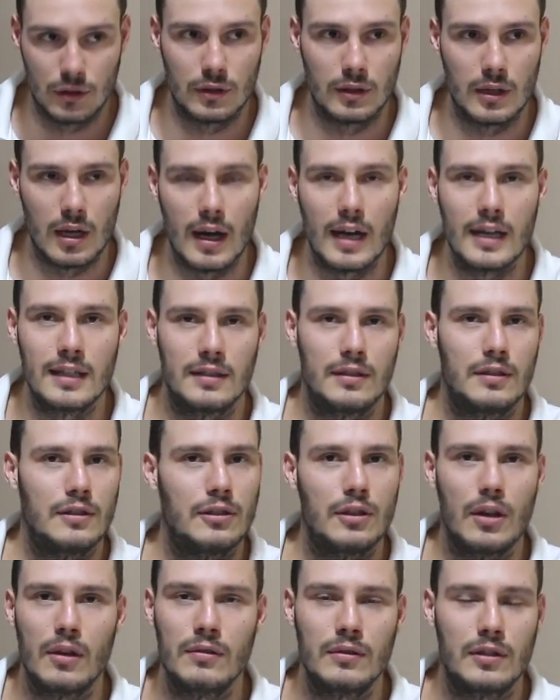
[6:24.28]
guys,
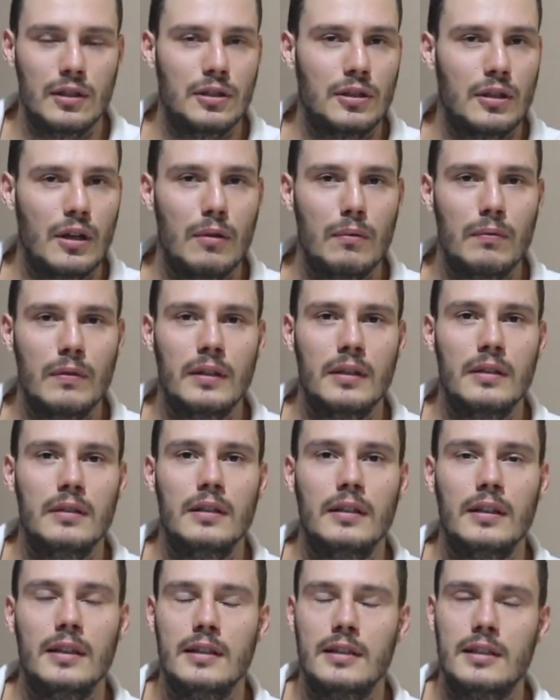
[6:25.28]
don't just go willy
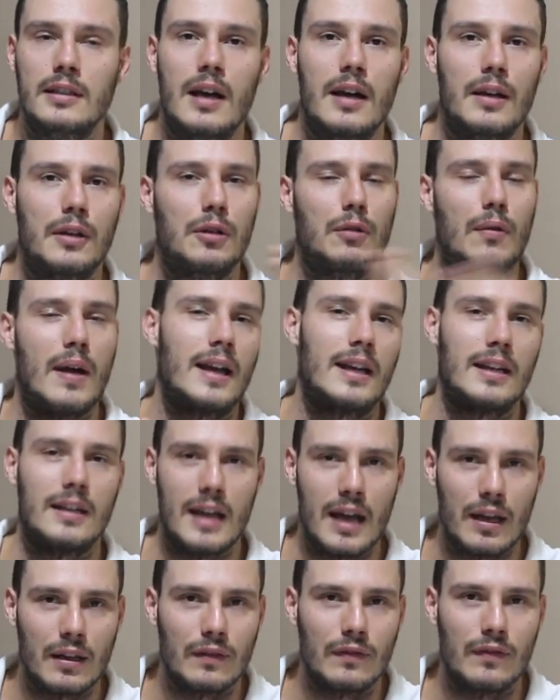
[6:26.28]
nilly and start cranking
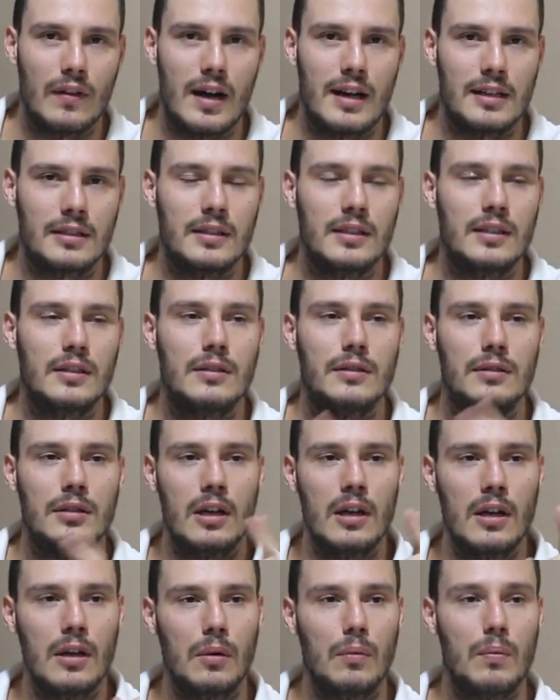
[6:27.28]
out the fasting because
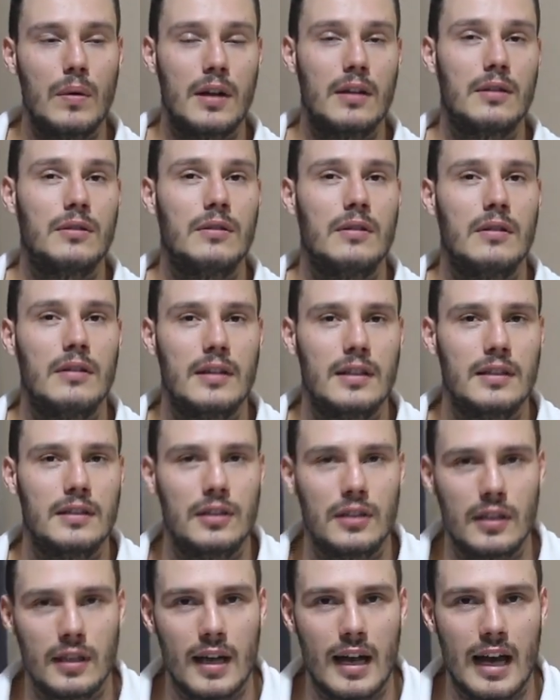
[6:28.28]
one or two things
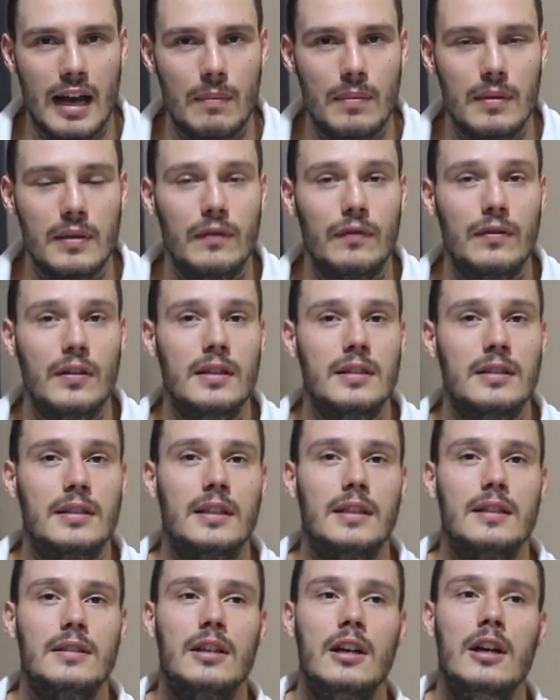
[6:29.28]
is going to happen. First
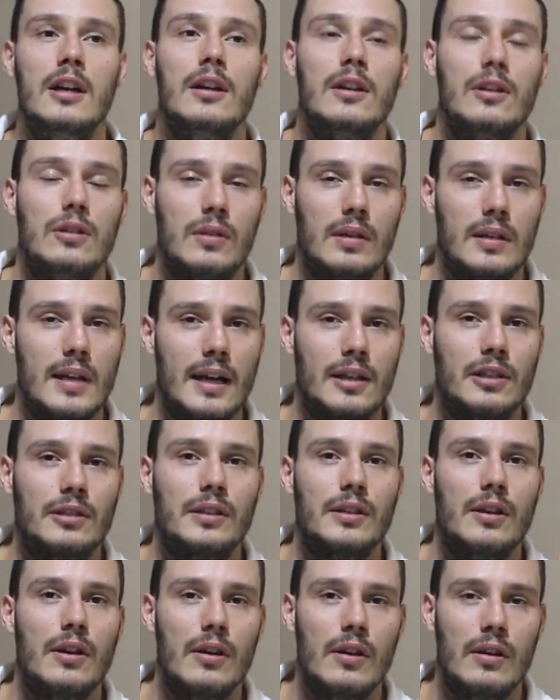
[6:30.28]
thing is you can
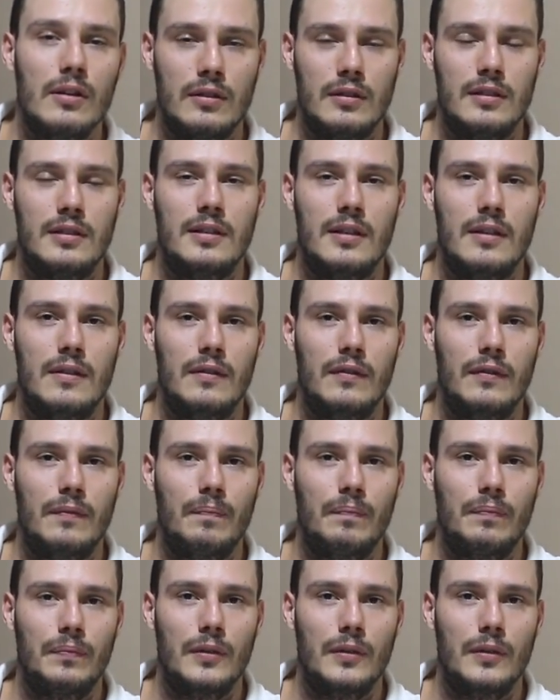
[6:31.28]
actually hurt yourself.